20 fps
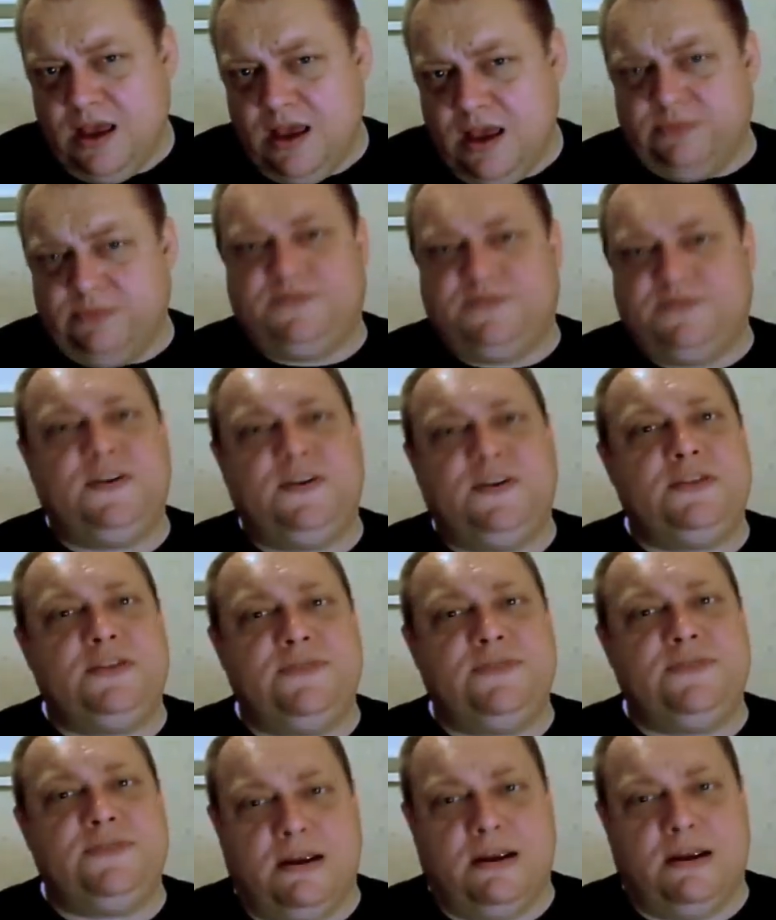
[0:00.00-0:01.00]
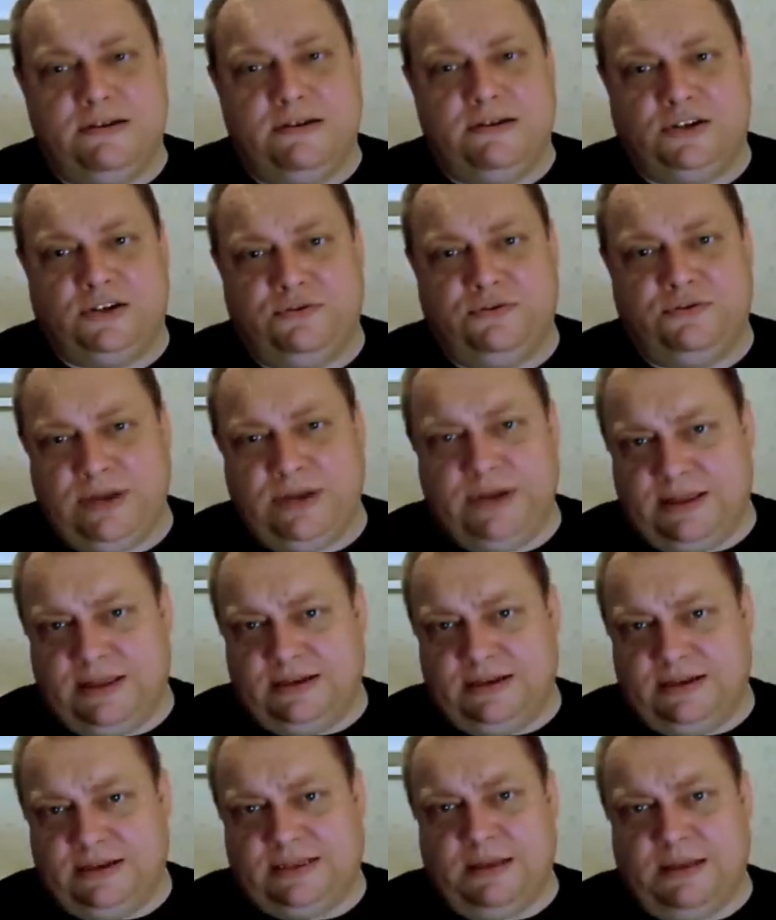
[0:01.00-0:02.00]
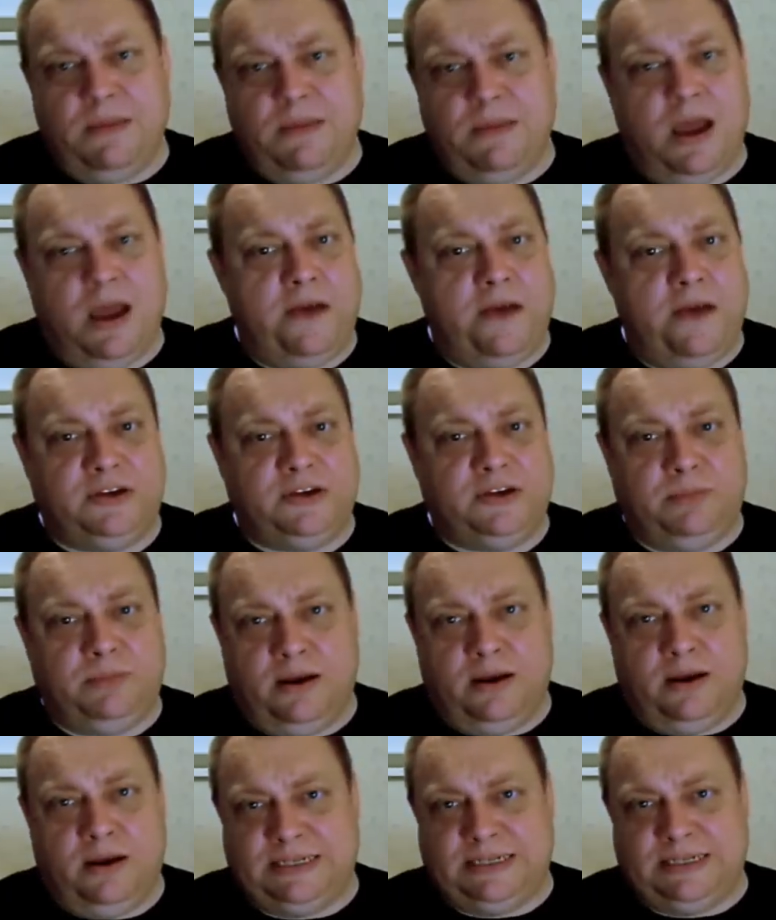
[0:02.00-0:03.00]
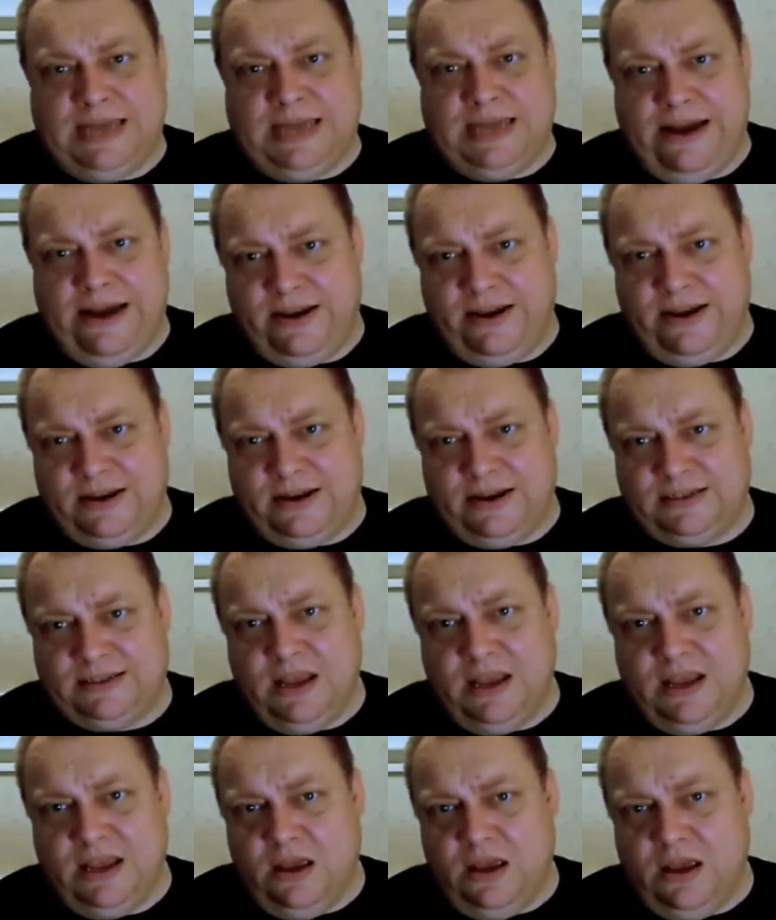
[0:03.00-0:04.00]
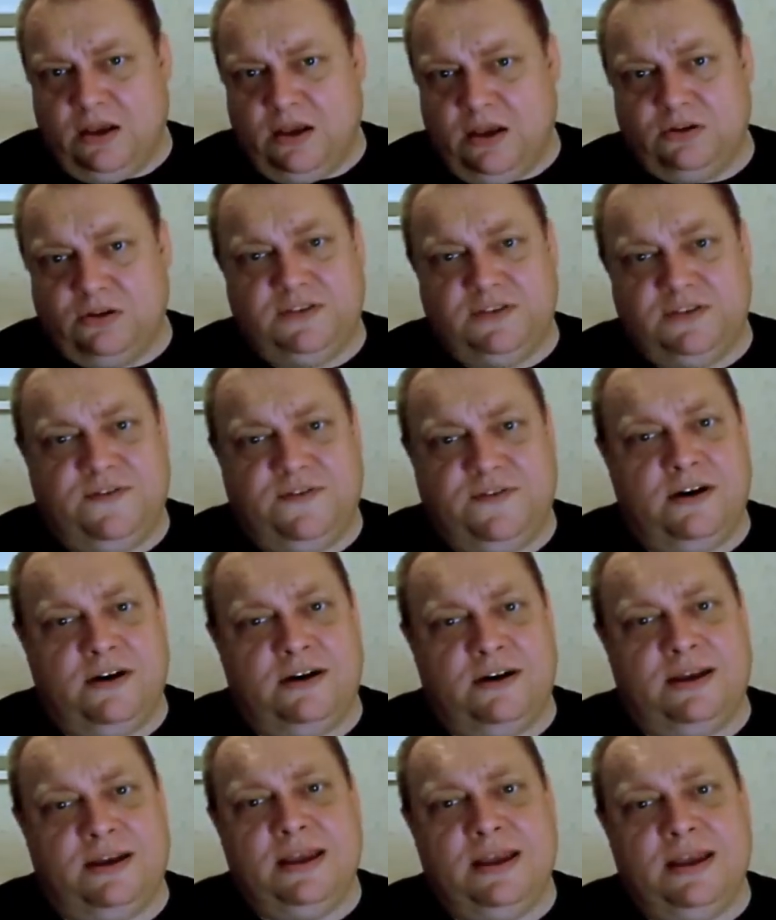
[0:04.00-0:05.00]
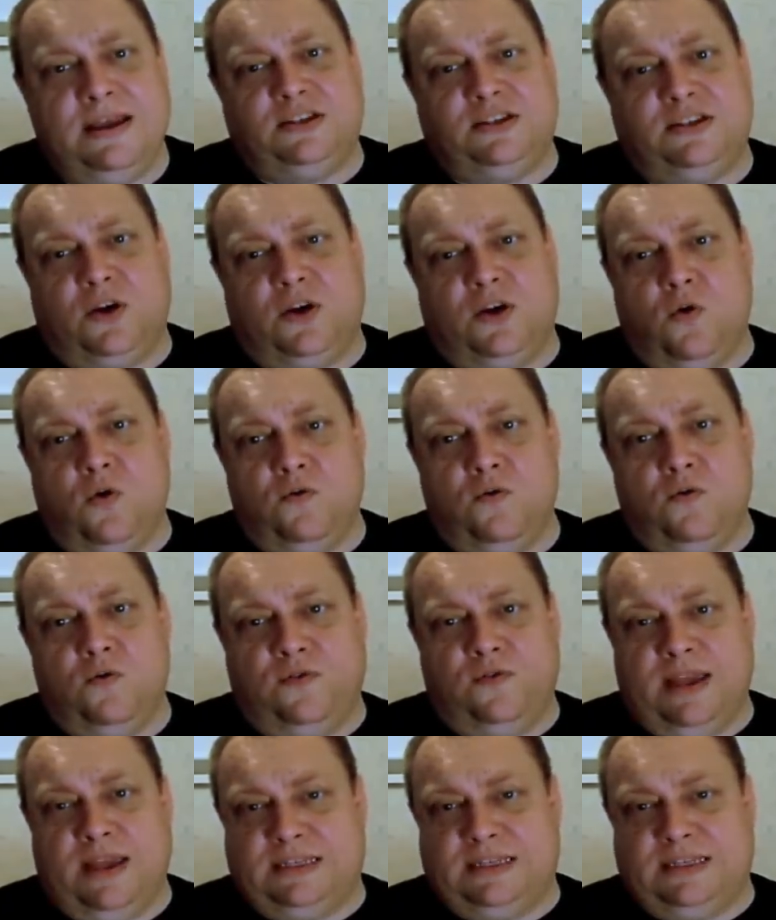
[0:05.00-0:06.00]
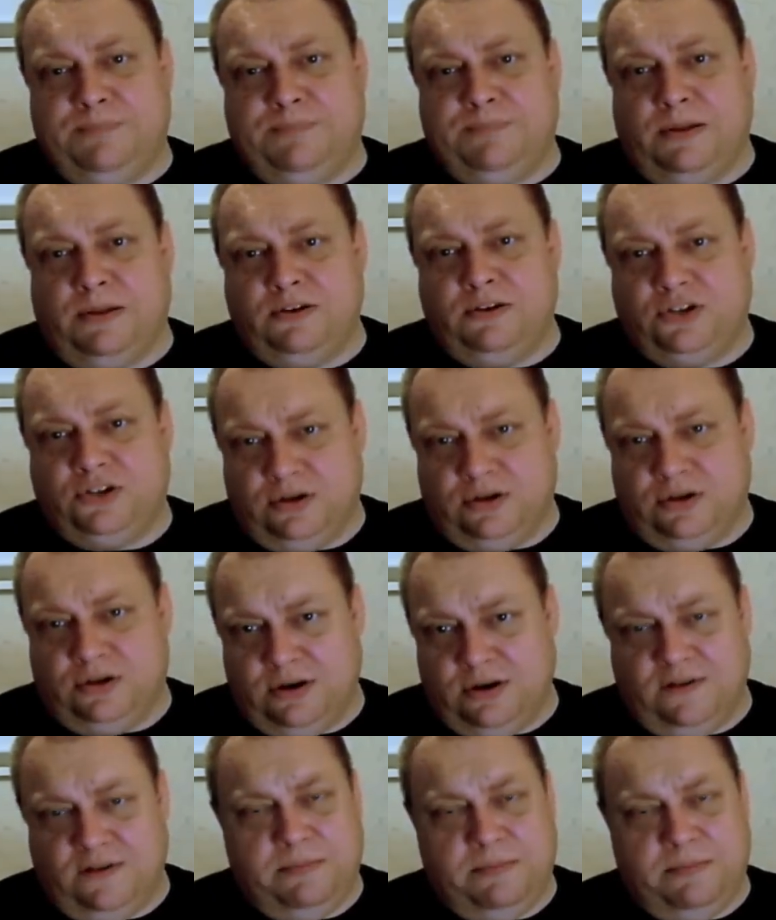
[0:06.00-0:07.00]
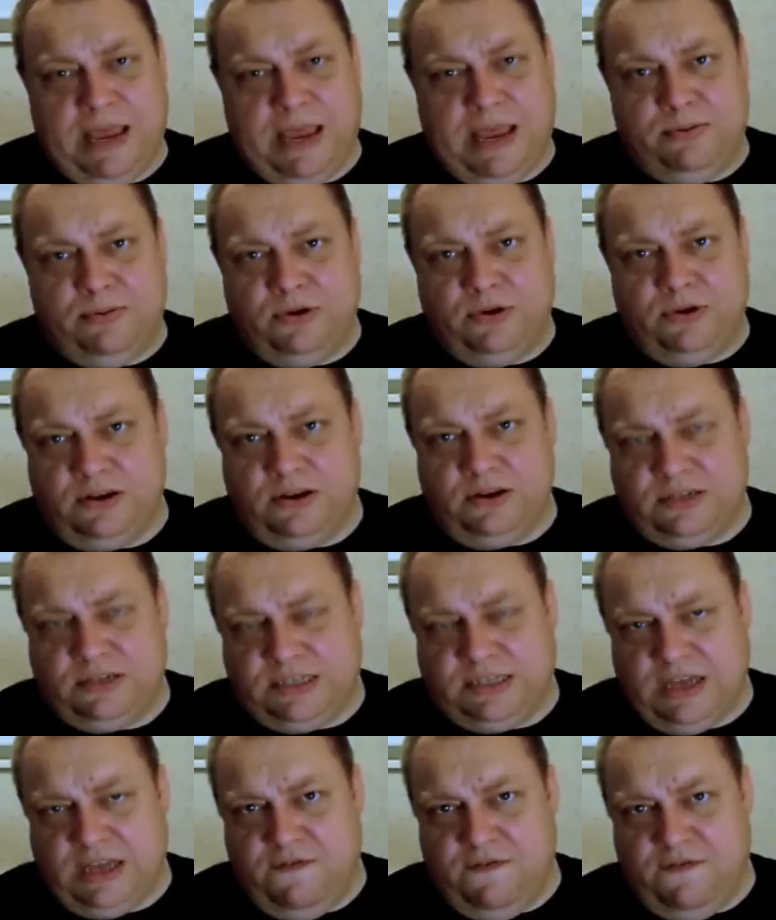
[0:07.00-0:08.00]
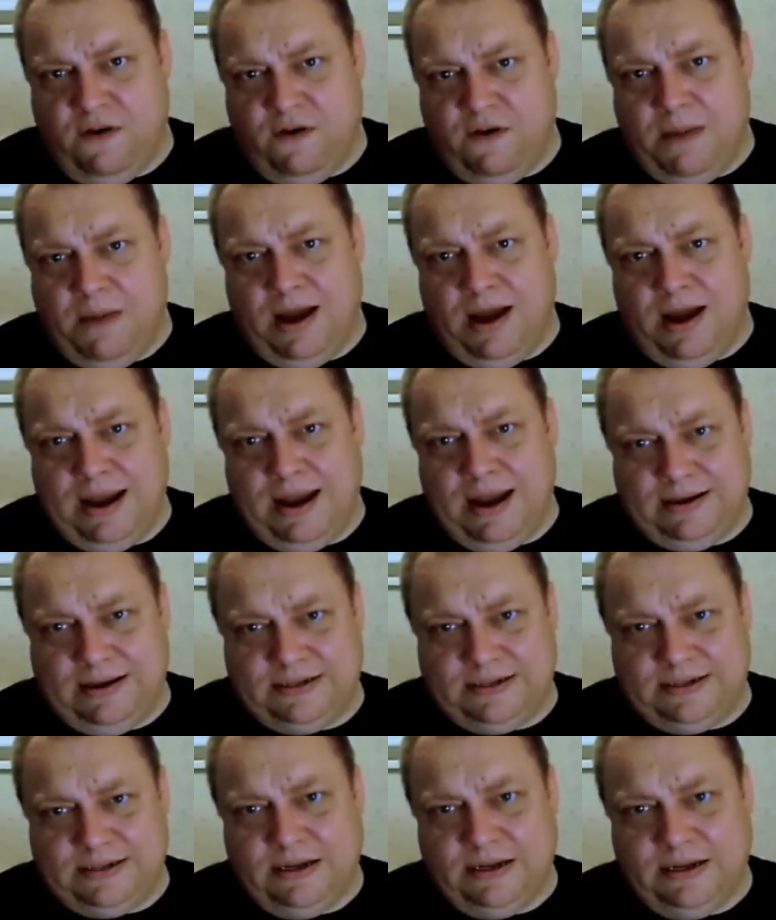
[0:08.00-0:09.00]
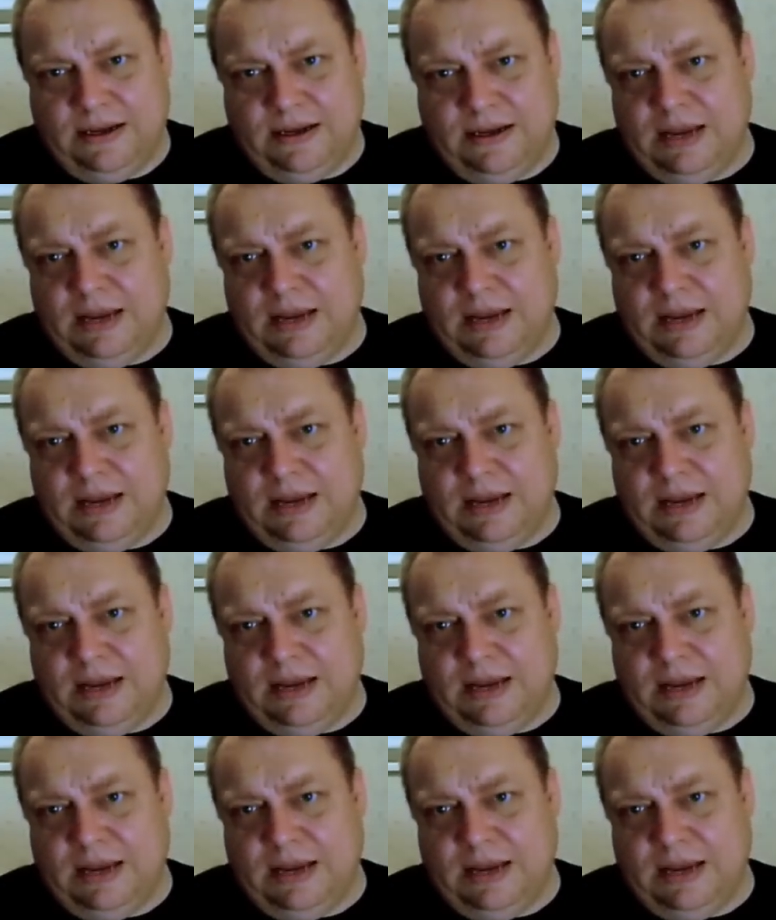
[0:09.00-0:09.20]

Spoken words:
I was further encouraged to read that some Irish parliamentarians had gone so far as to call for the expulsion of the papal nuncio from Ireland